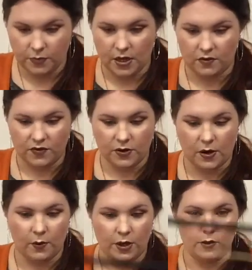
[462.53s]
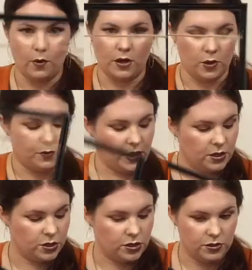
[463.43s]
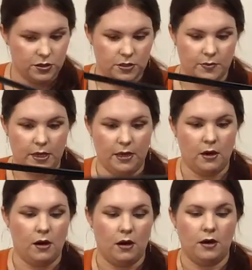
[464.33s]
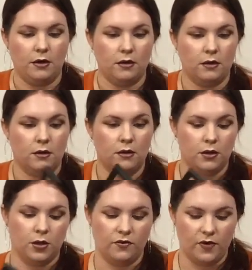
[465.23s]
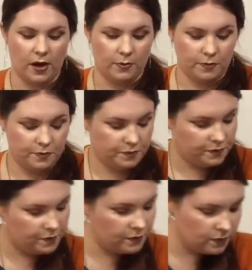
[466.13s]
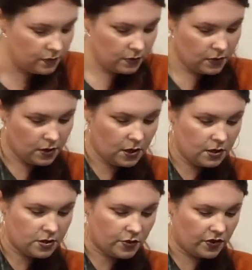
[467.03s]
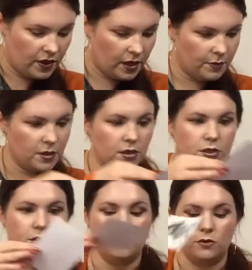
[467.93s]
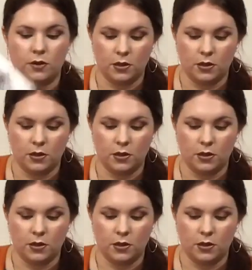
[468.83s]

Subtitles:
and figure out where you want your pictures to be on your frame. So I think I'm going to do